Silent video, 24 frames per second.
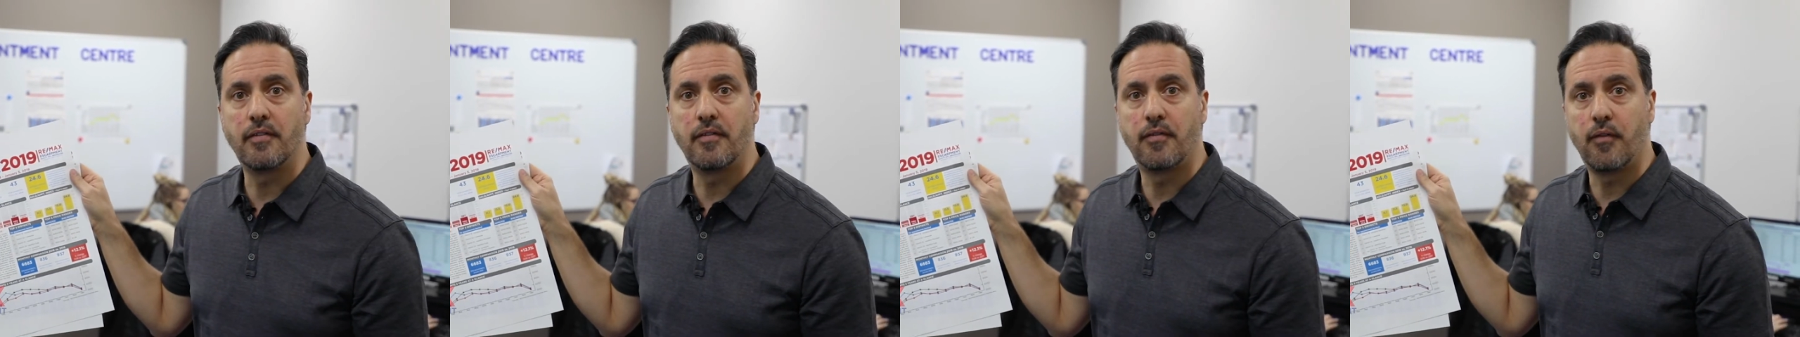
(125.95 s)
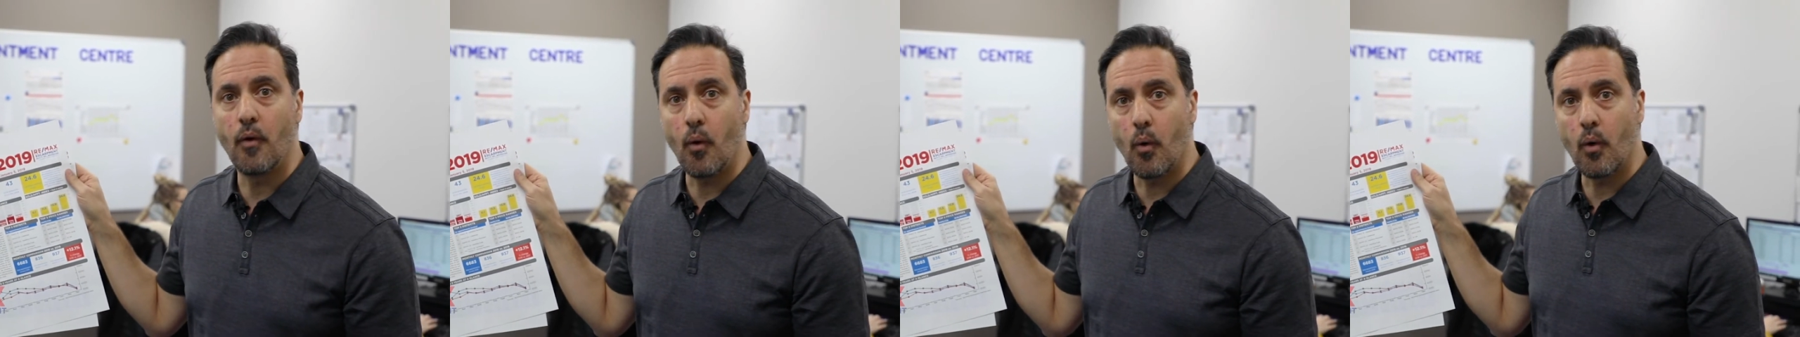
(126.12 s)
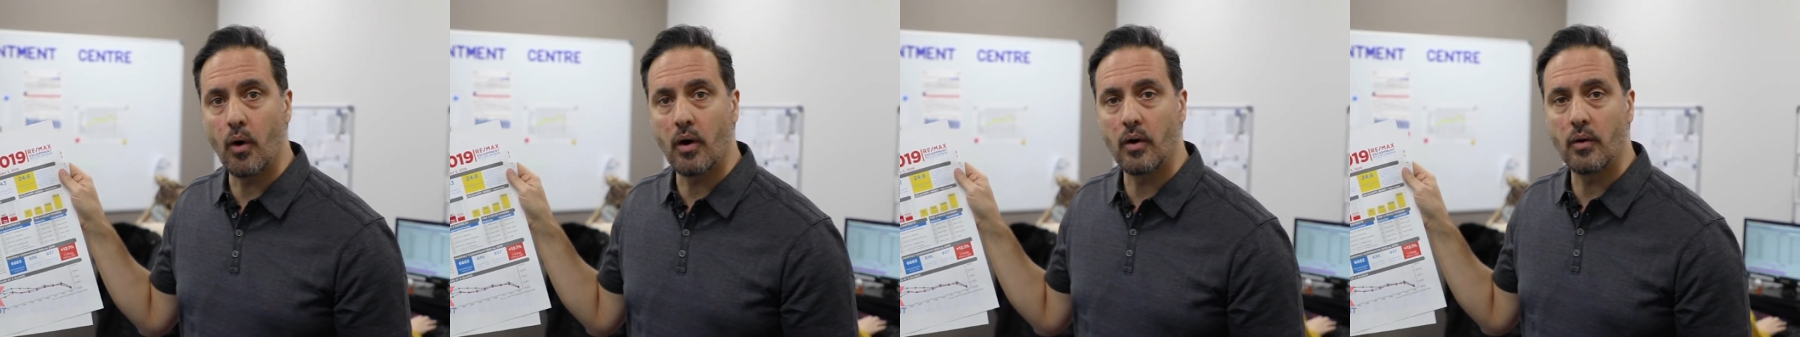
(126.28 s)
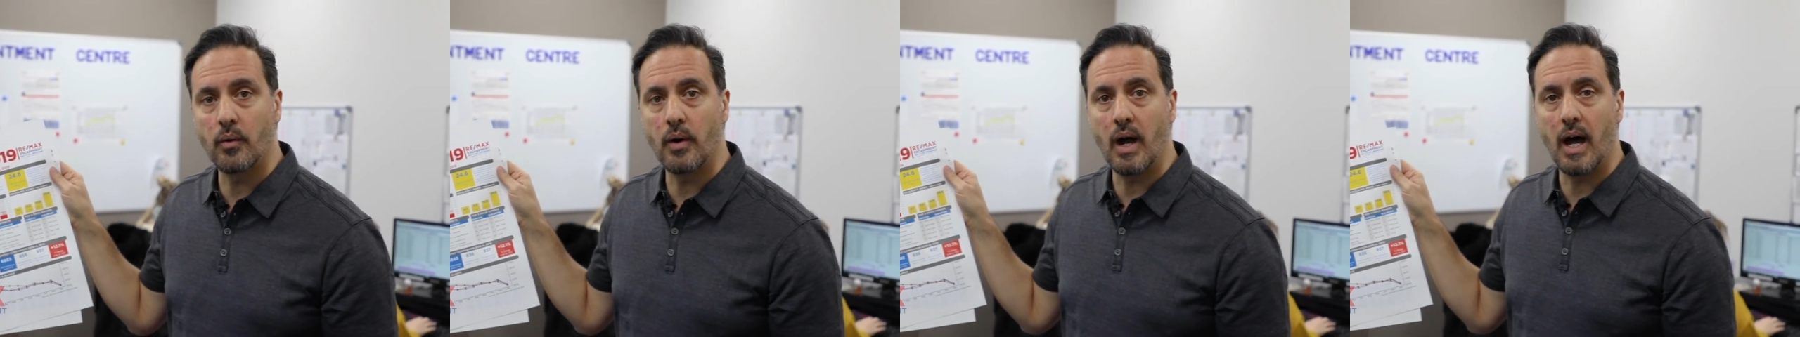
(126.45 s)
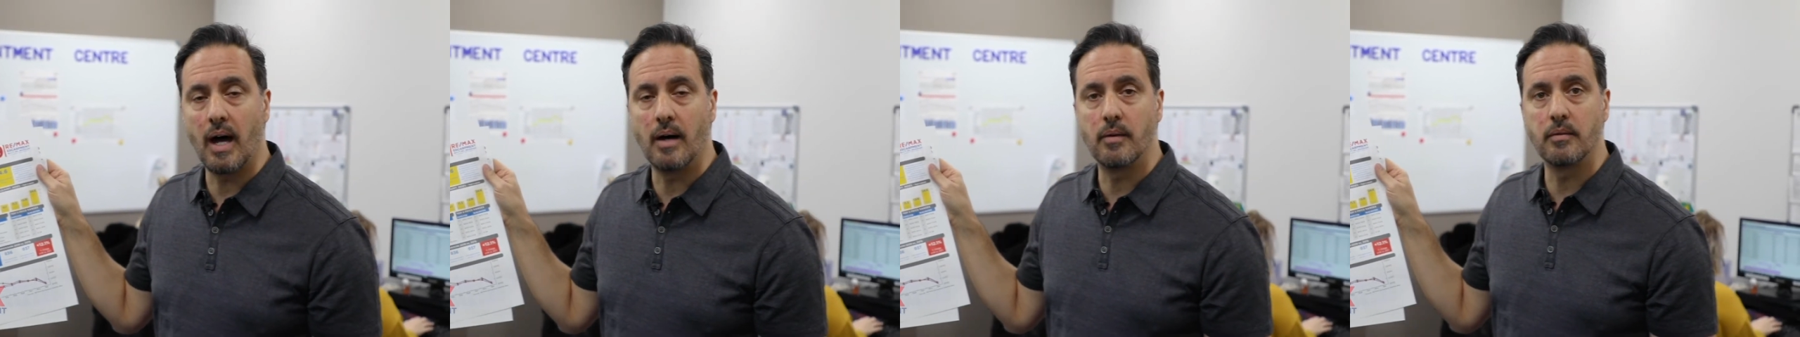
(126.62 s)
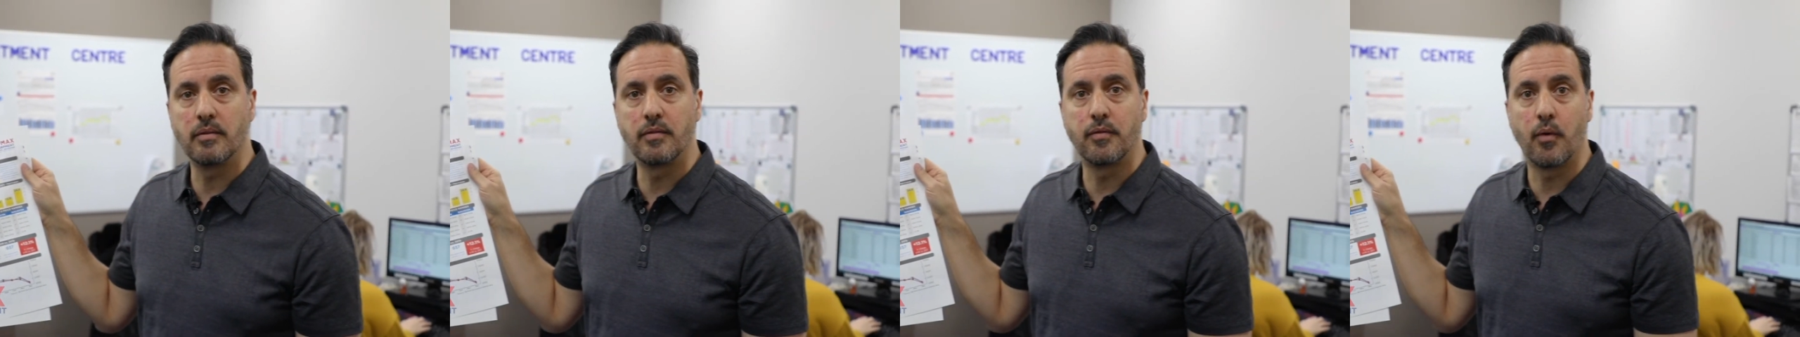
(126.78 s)

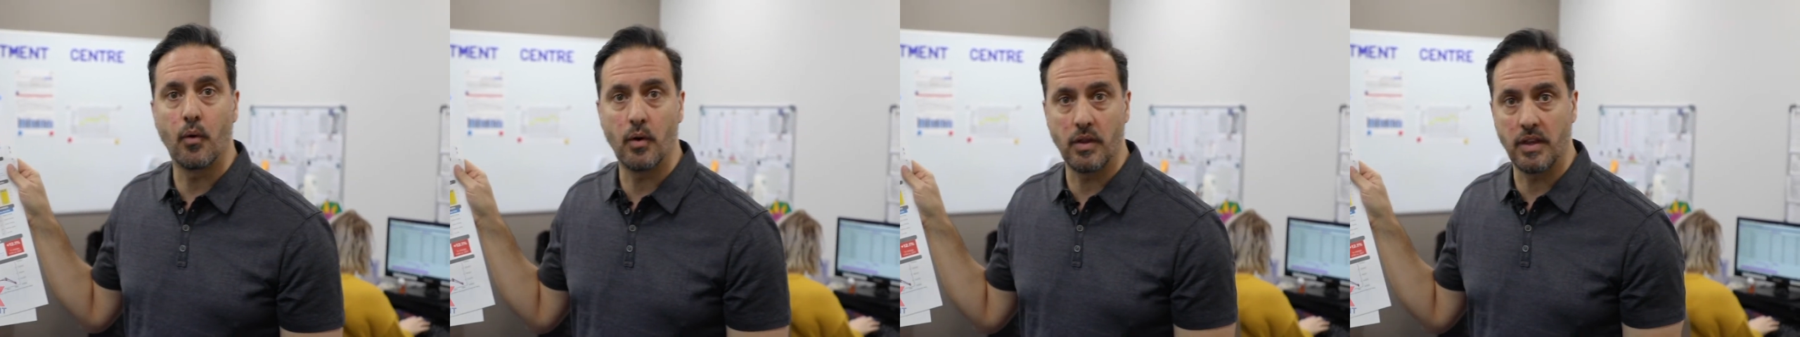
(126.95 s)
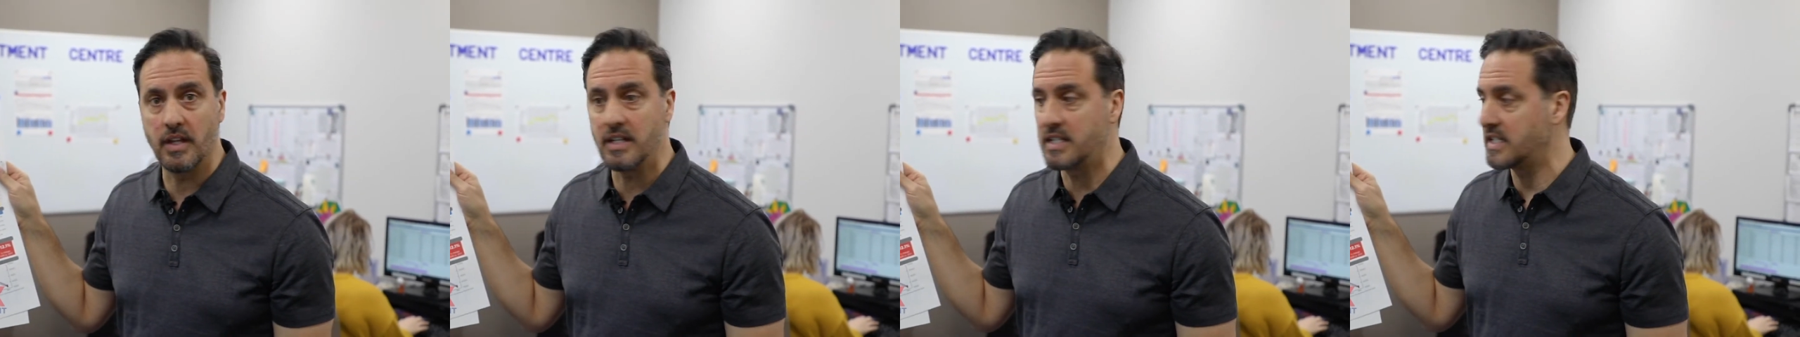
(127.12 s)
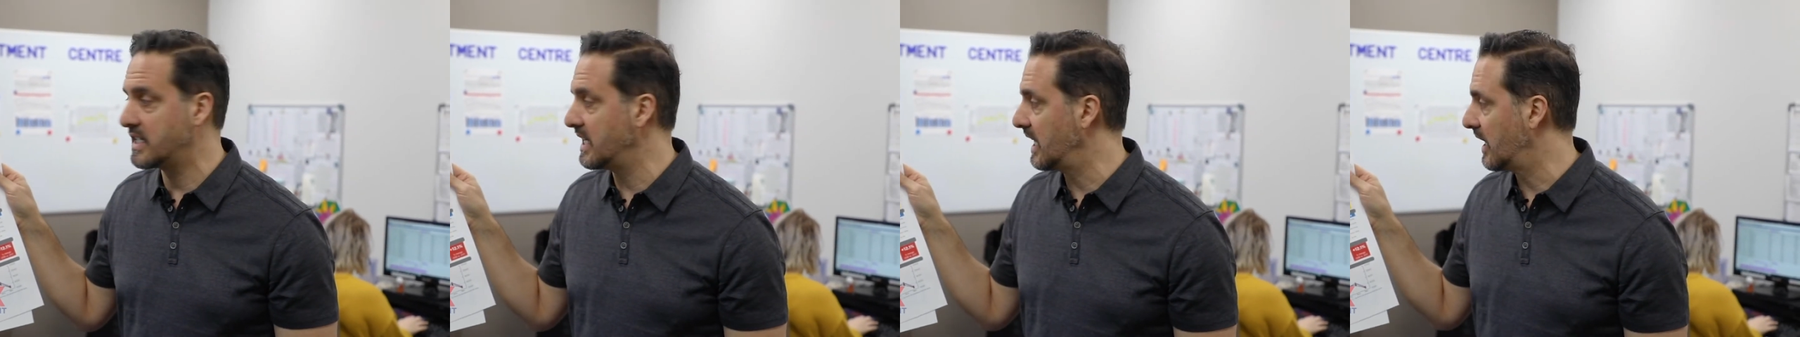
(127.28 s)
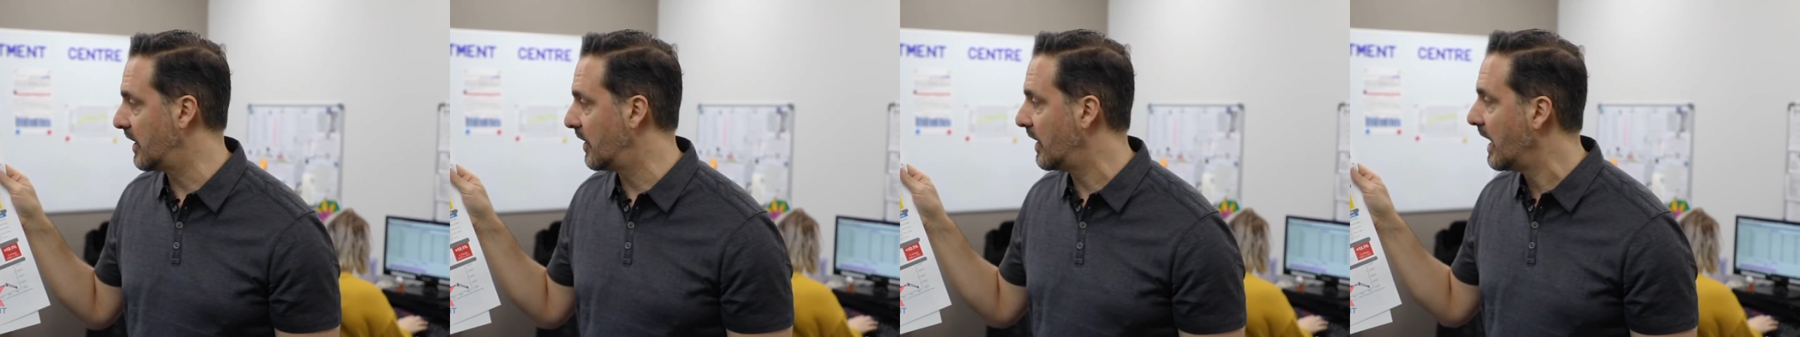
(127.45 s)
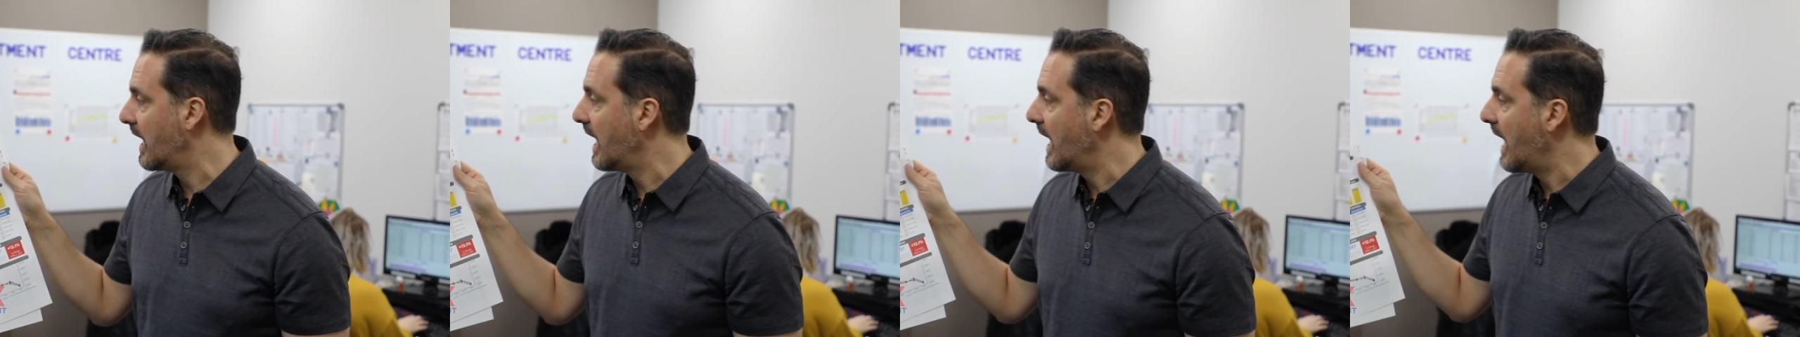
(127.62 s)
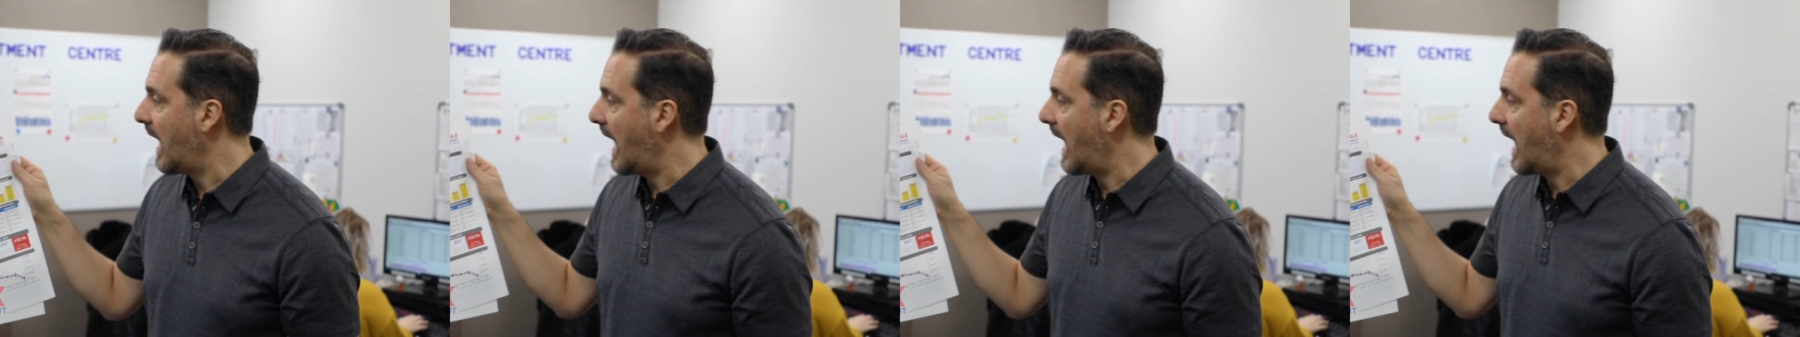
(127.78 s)
for this year.